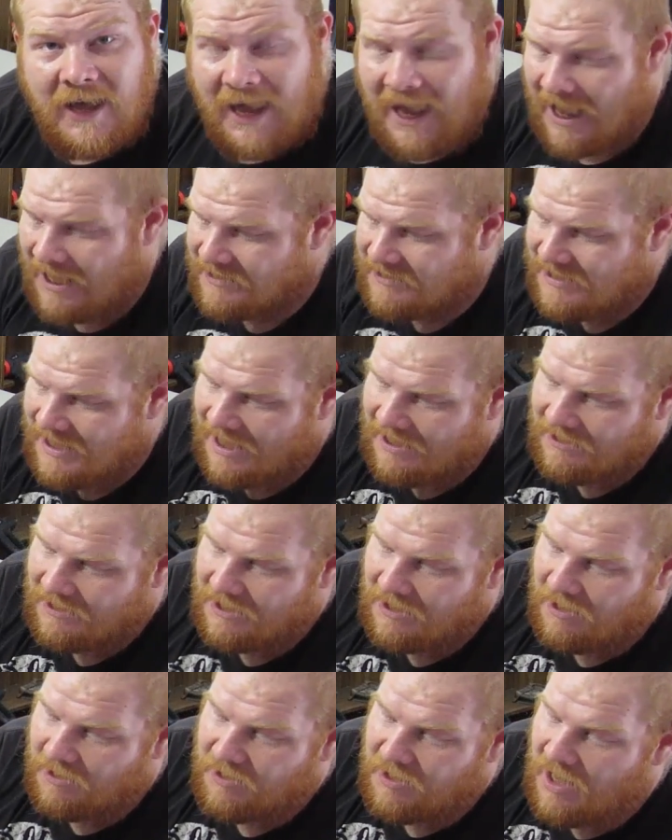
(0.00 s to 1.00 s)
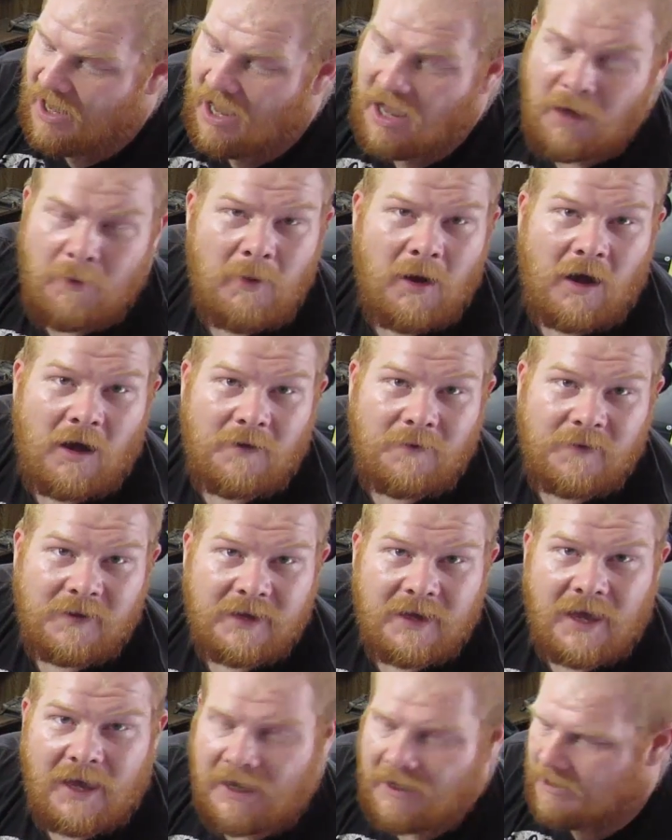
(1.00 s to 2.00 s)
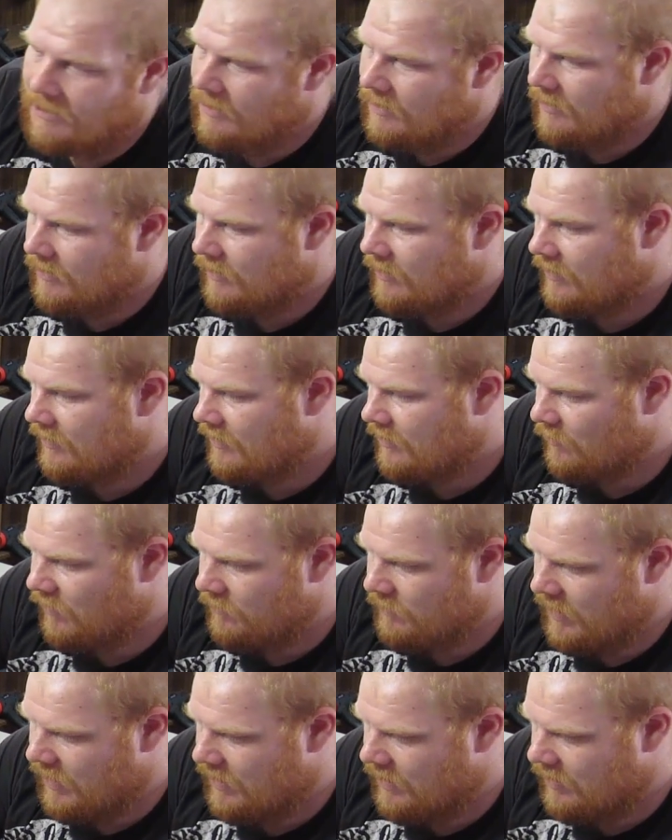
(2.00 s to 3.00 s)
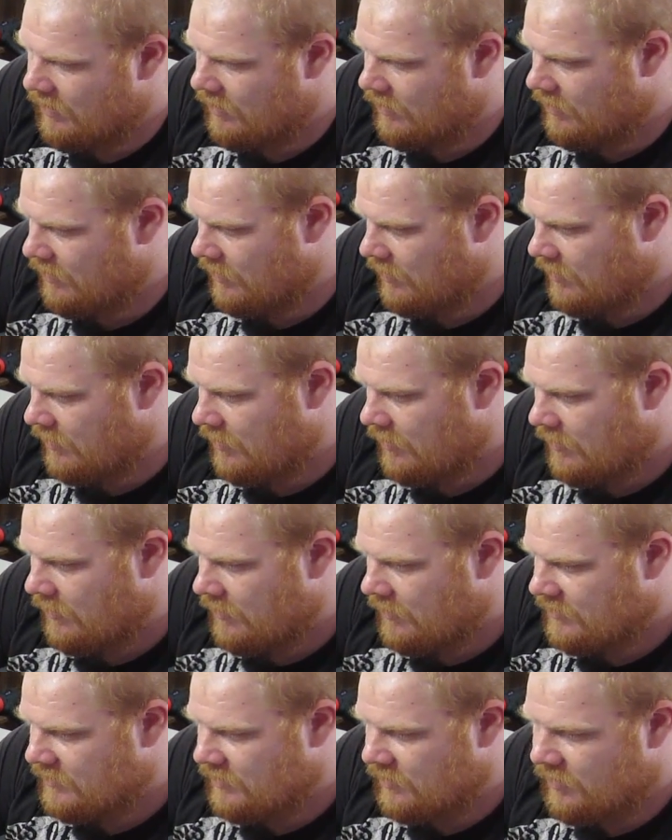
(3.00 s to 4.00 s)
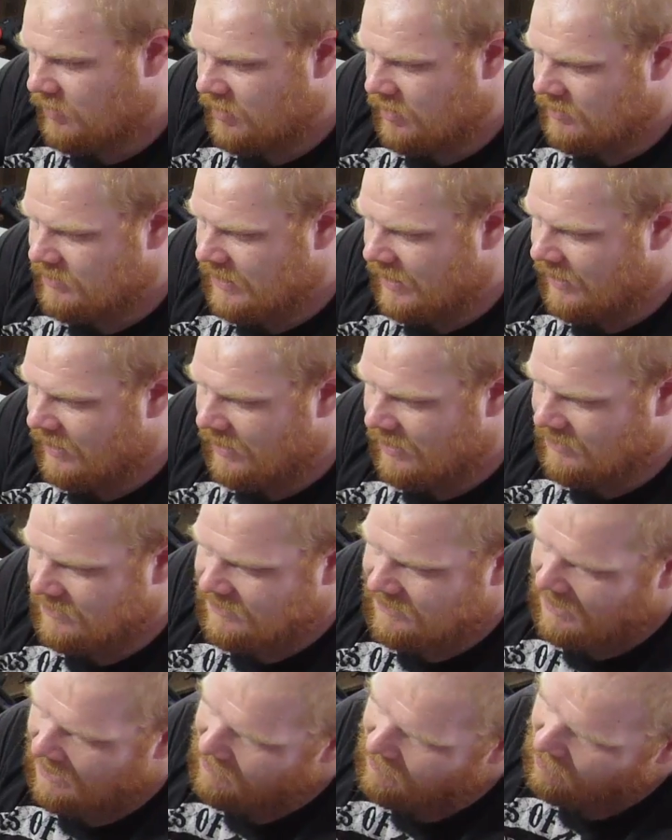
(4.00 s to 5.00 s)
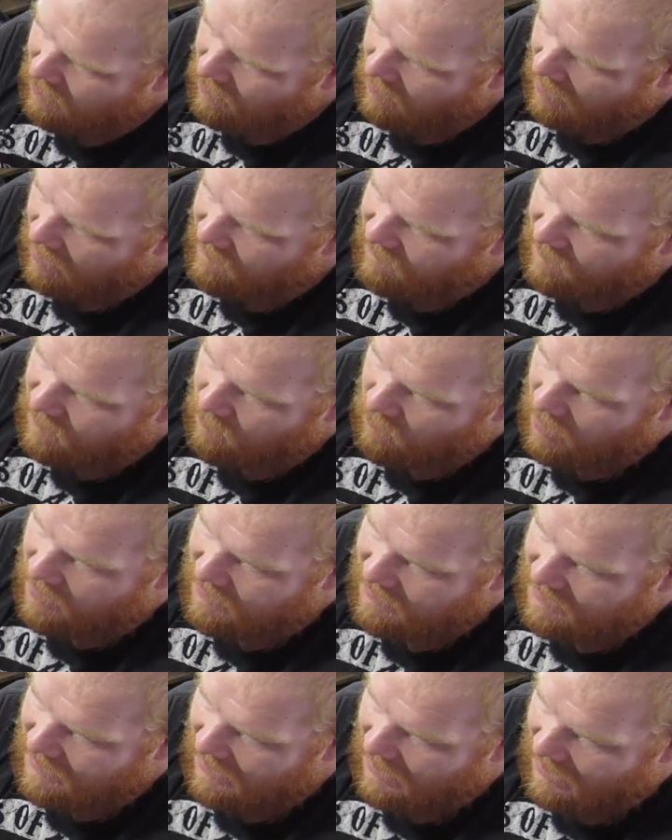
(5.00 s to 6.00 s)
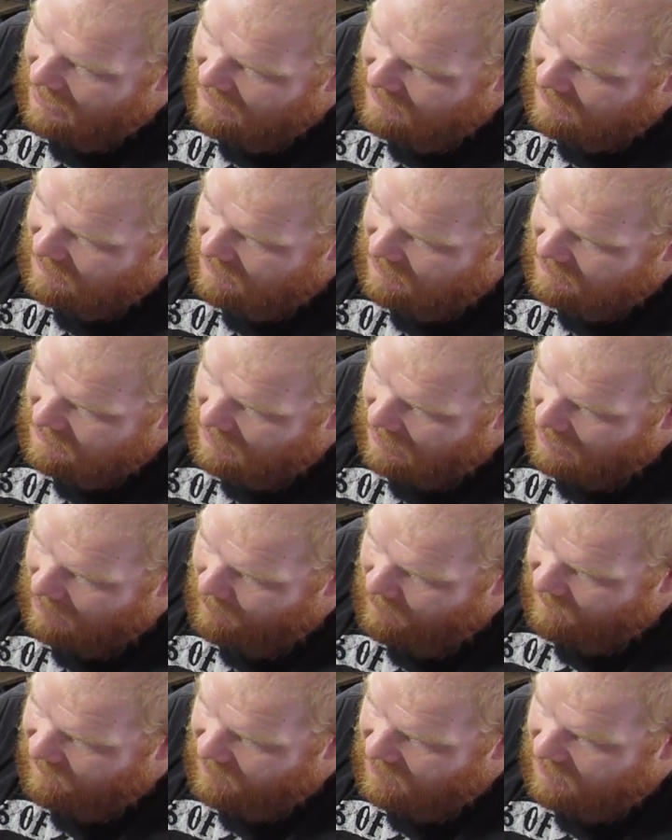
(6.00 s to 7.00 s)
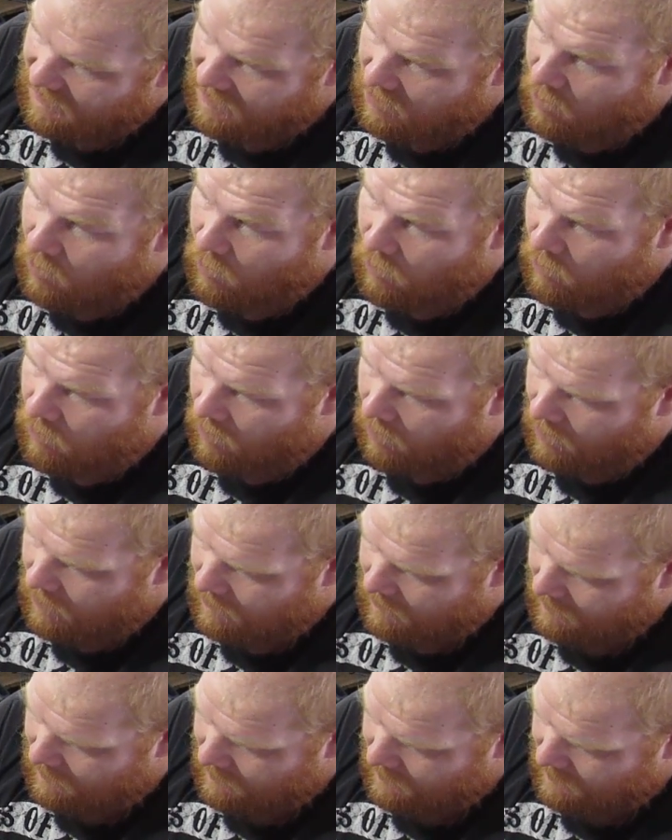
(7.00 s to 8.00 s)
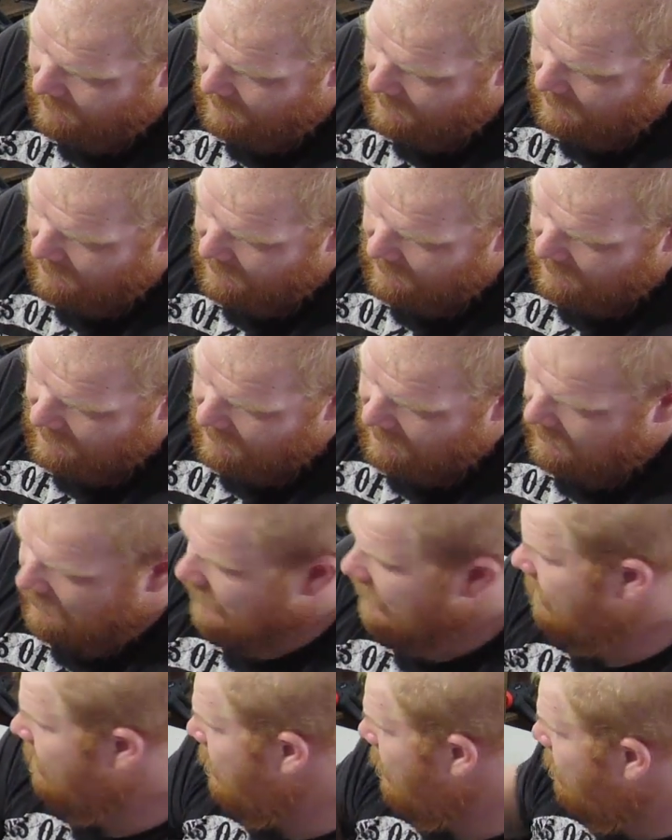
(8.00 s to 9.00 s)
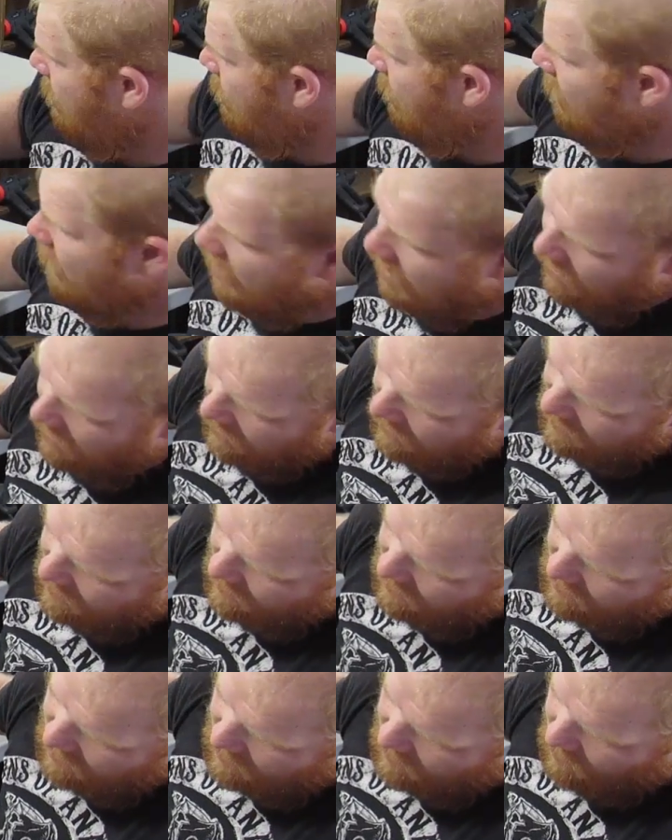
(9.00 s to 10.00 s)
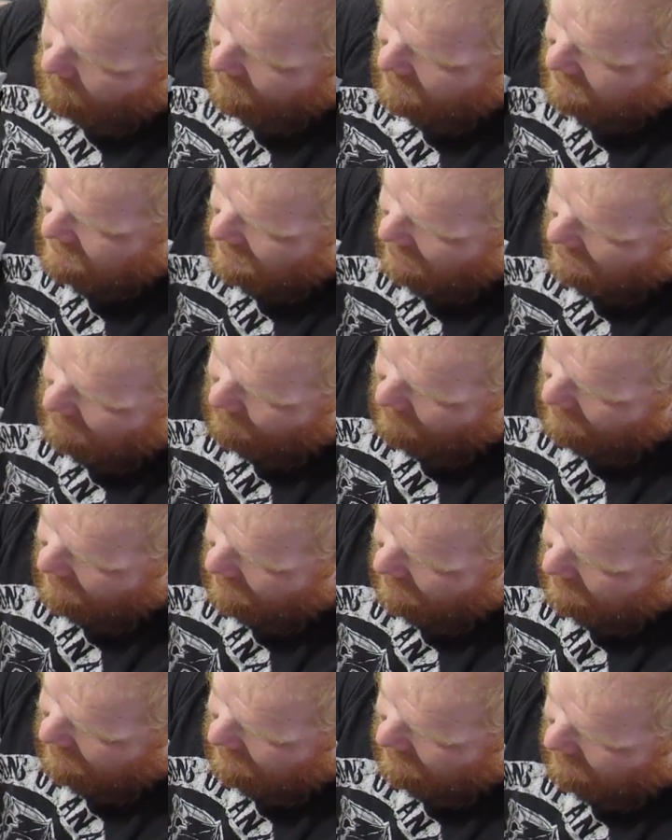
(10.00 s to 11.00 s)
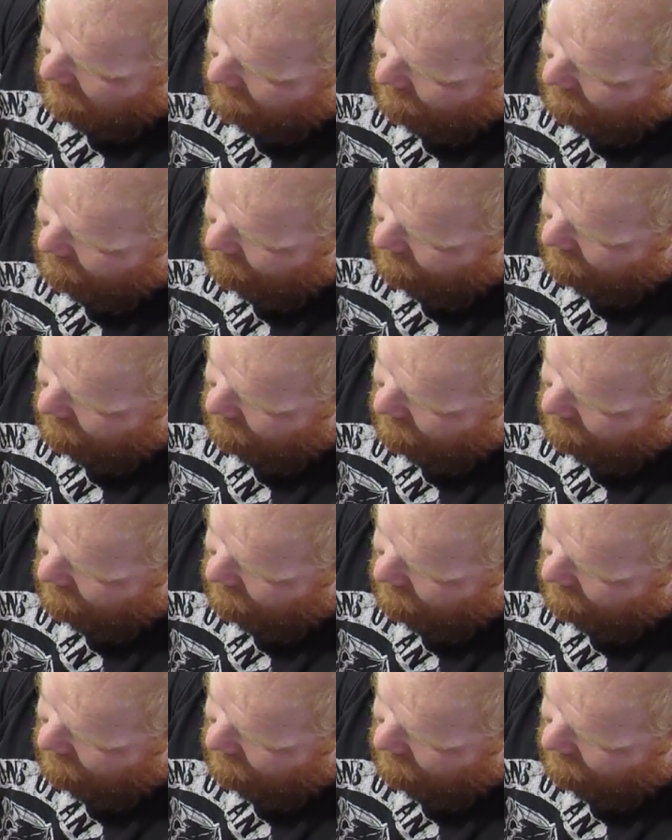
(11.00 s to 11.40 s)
as that little nub on the end that we made. So you're going to take it and set your craft foam right at the top of the core, and then mark where the top of that little